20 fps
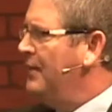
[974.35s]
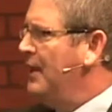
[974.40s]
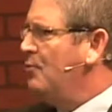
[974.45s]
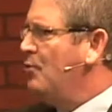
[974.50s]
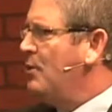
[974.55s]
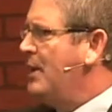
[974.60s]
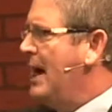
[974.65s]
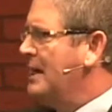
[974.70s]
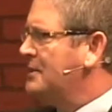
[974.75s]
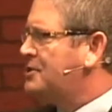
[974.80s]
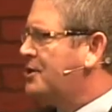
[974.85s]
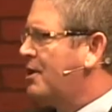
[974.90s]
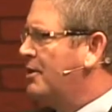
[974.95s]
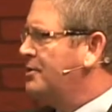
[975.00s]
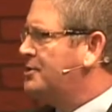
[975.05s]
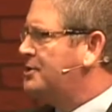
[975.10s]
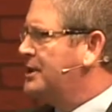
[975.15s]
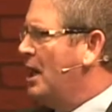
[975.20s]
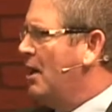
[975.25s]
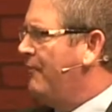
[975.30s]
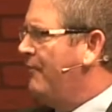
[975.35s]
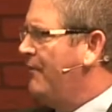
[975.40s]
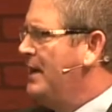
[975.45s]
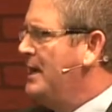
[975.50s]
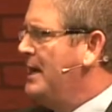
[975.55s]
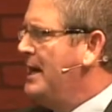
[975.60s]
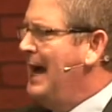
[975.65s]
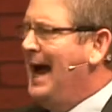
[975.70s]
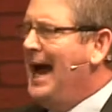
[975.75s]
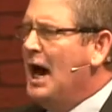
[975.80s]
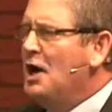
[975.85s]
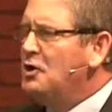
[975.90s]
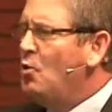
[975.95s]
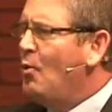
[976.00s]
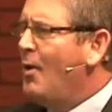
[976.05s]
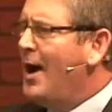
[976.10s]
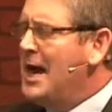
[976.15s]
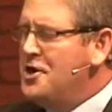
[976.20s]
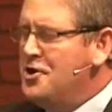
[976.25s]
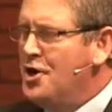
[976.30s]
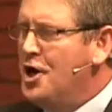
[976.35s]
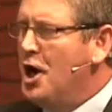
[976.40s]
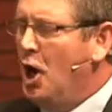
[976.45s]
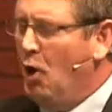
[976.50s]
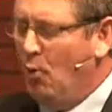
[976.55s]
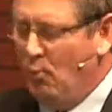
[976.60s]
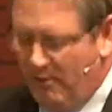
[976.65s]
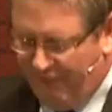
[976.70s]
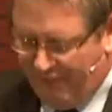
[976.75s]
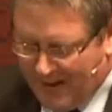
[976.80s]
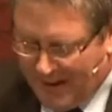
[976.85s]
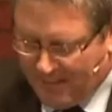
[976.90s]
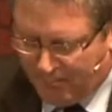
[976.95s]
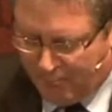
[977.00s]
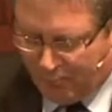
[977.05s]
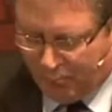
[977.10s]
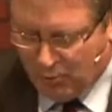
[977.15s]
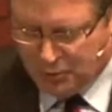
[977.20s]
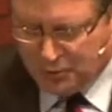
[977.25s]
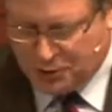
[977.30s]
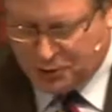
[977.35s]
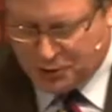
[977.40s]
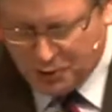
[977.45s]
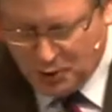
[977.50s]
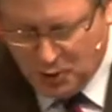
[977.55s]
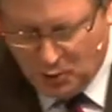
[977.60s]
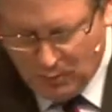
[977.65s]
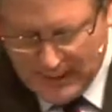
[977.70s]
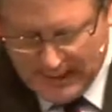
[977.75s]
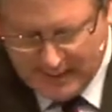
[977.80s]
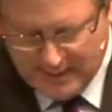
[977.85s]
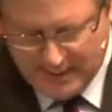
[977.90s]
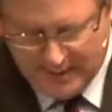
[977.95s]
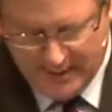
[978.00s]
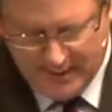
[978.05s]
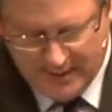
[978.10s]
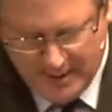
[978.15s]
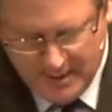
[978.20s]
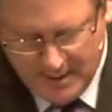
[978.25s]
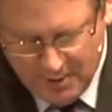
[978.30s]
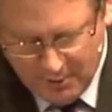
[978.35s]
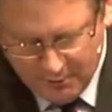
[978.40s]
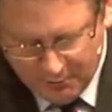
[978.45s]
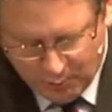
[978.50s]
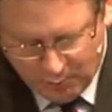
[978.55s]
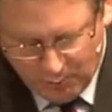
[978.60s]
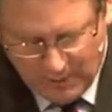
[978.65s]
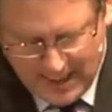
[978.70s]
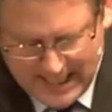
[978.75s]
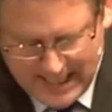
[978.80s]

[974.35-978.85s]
And then we ask ourselves, how do I know if I'm pursuing the